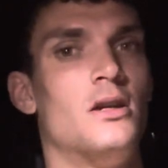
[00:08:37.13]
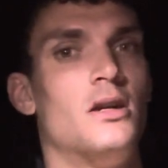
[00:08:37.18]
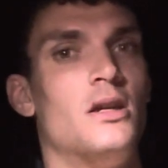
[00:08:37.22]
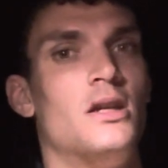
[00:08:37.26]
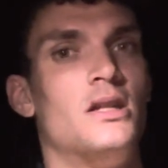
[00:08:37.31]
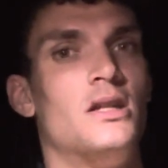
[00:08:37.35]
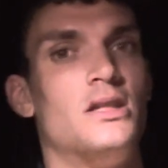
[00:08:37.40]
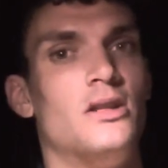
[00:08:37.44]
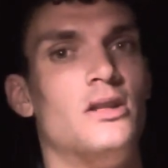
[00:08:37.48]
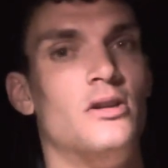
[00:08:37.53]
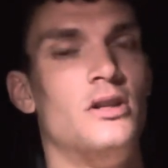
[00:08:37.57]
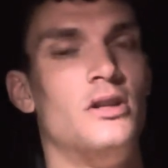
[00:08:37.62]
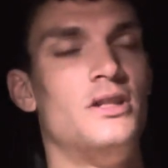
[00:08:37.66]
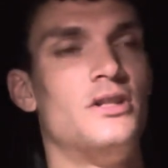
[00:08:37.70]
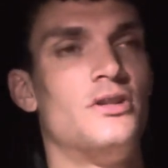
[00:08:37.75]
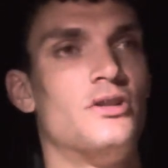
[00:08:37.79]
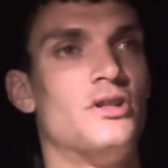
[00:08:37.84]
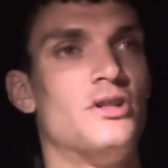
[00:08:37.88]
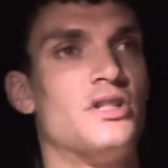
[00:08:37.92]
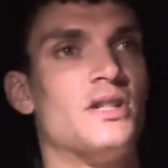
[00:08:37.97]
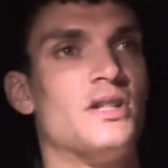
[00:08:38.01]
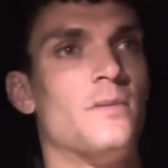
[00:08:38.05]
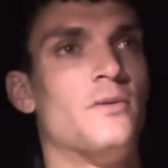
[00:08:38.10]
So these are
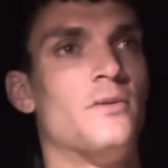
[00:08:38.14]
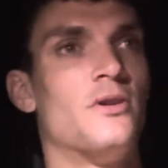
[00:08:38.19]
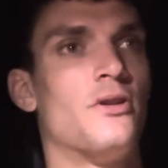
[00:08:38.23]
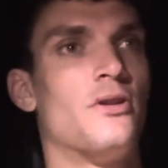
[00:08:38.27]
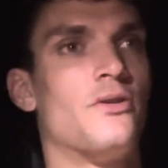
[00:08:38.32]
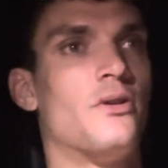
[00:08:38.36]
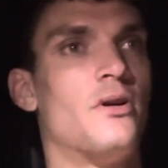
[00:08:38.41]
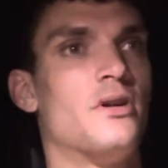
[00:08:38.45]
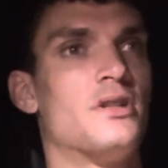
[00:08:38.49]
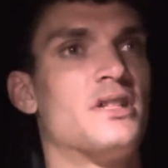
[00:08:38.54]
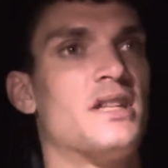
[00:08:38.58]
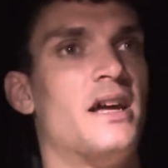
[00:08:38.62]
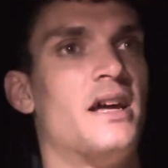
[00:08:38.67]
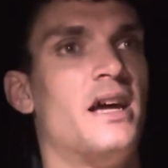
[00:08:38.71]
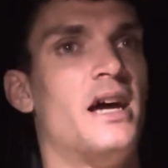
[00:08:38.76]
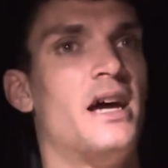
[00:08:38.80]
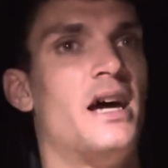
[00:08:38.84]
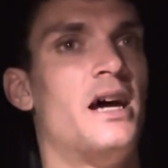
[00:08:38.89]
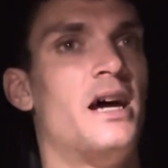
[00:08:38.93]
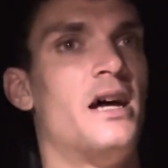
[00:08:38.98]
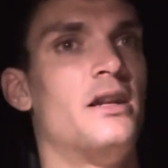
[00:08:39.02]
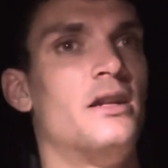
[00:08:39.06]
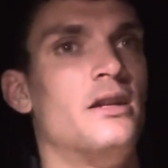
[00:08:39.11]
just some of the thoughts I
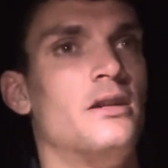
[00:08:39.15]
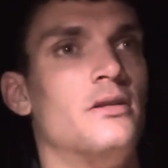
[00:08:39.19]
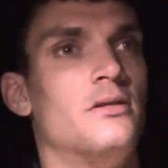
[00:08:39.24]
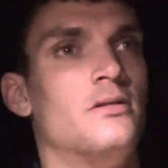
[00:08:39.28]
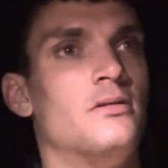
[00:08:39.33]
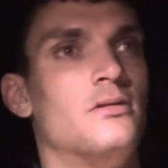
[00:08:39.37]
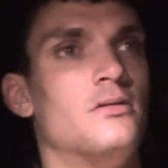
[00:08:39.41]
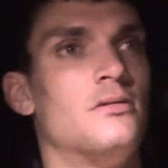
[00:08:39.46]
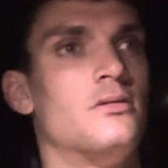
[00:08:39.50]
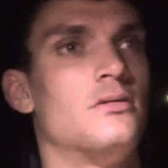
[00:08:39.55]
had, and